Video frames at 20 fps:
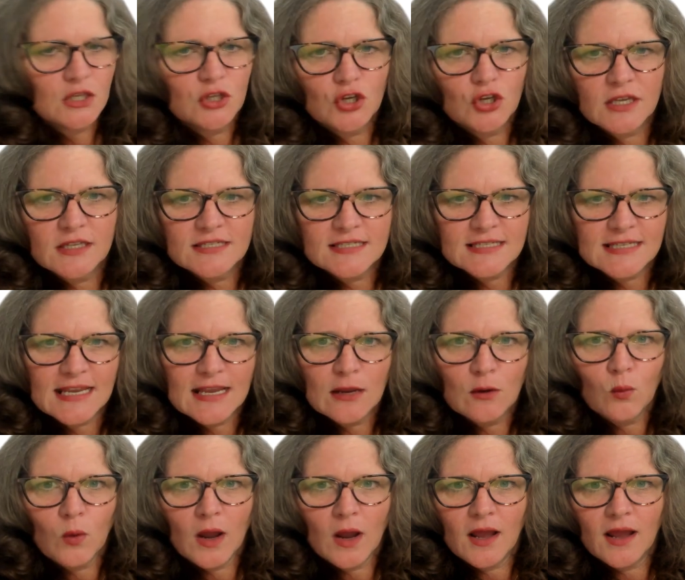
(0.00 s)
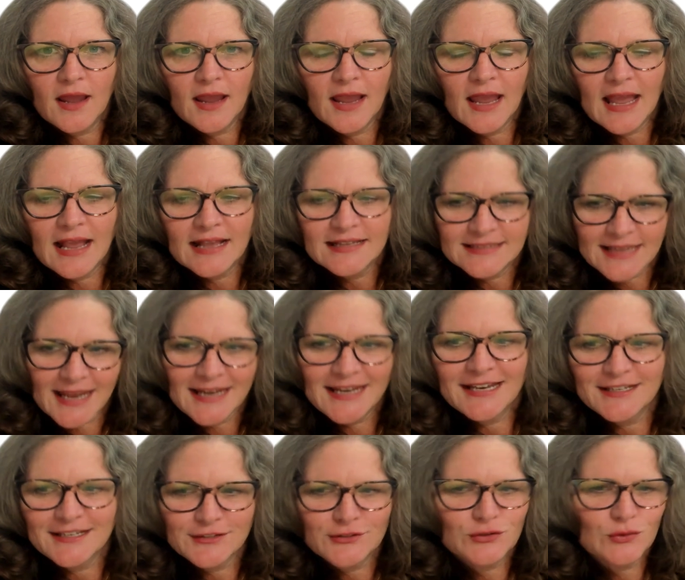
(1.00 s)
You can see why
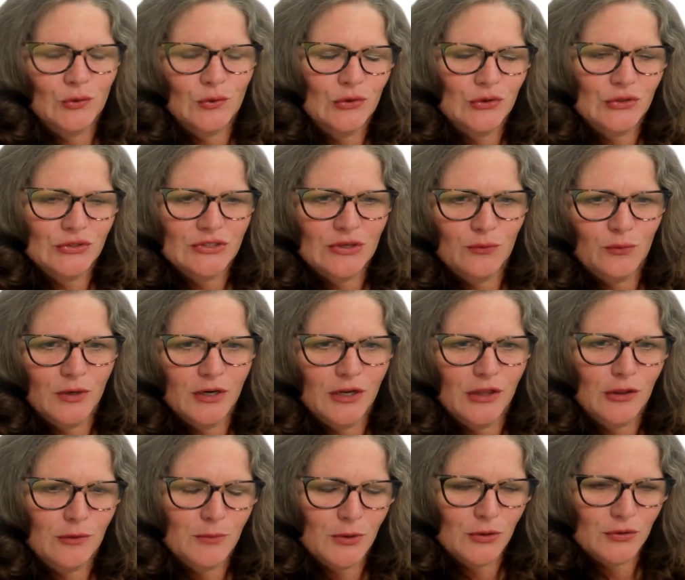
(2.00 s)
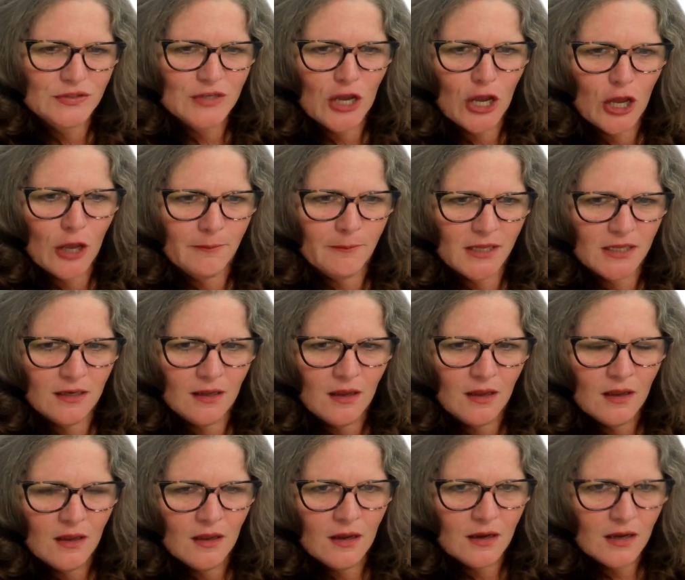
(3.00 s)
anxiety disorders are one of the most common
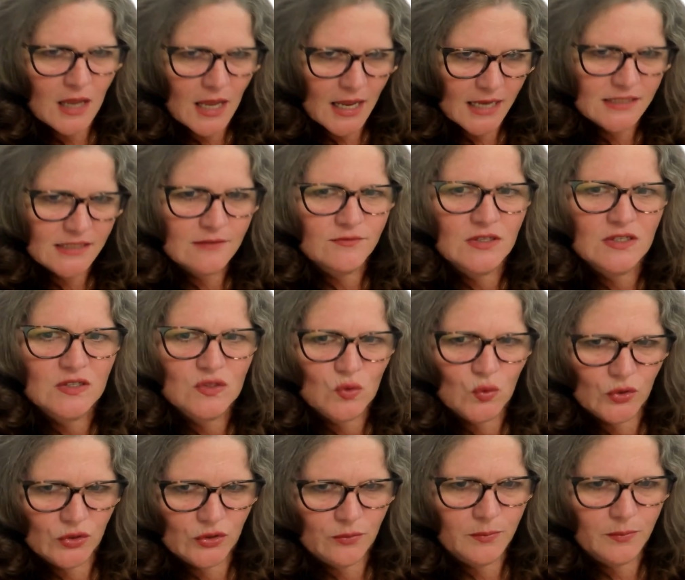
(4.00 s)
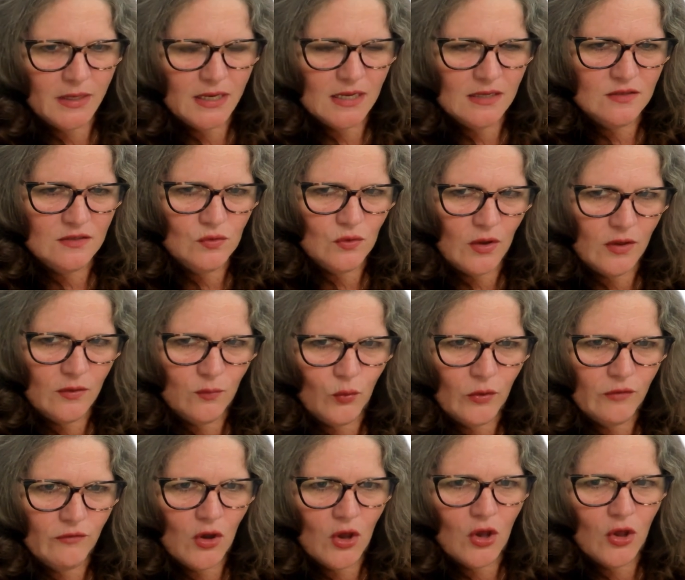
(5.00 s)
kind of disorder, because
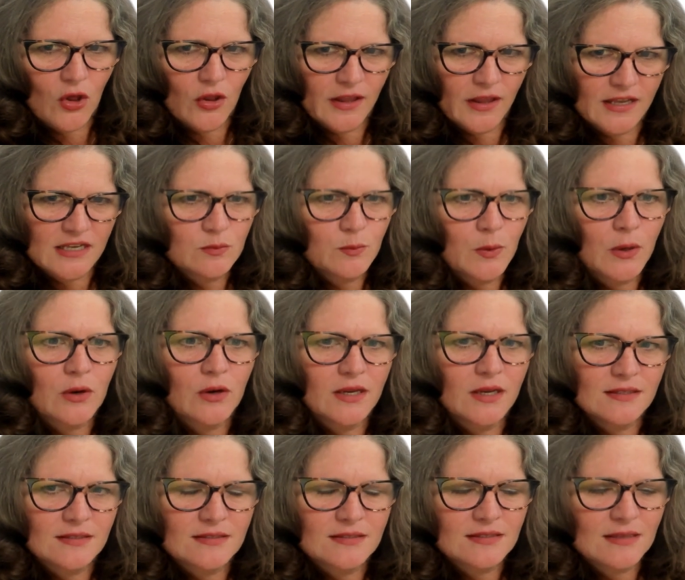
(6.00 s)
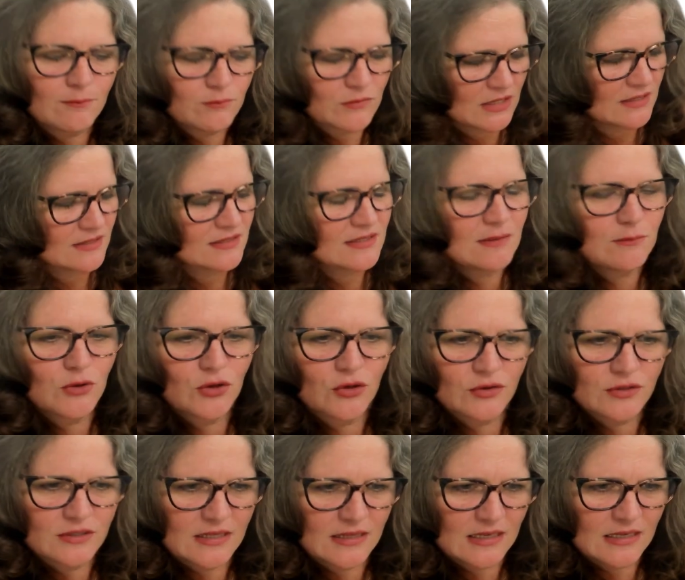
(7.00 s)
we've all experienced something
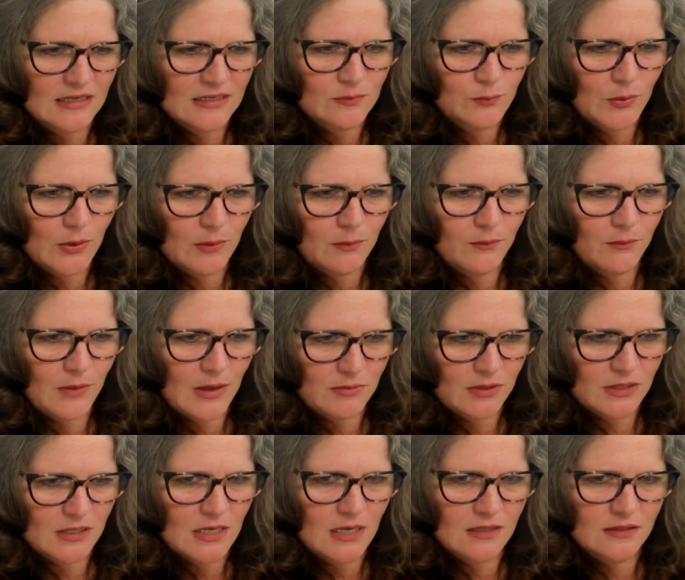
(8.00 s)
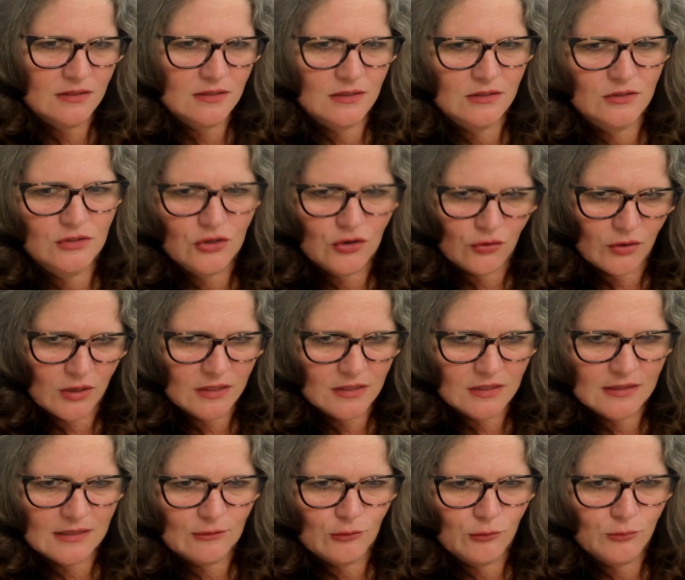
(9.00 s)
similar to these, but maybe not to the degree
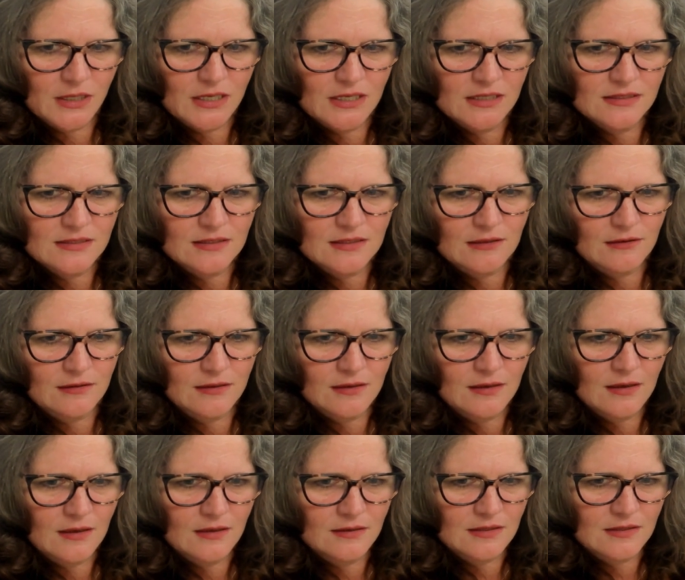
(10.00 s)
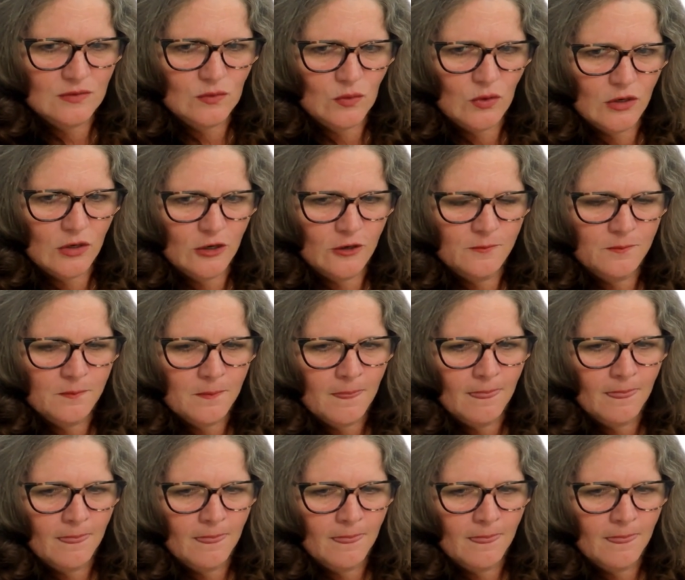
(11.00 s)
that they would be considered a disorder.